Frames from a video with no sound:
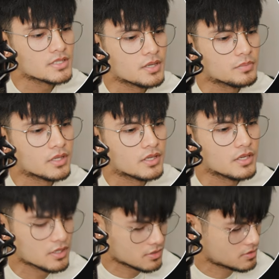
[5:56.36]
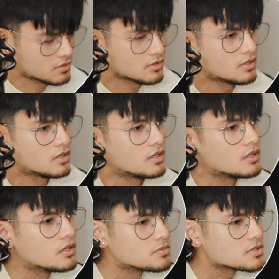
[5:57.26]
the same thing here.
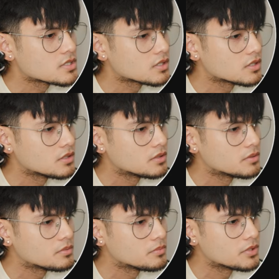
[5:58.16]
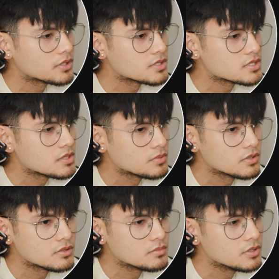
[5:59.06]
I'm just going to bring this up a
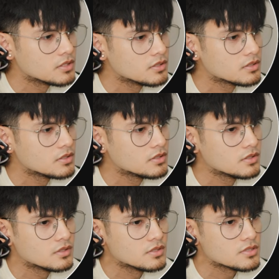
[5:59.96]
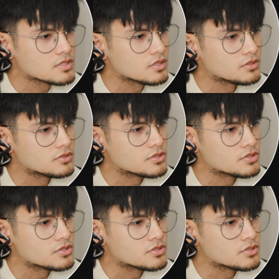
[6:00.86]
little bit. Just a little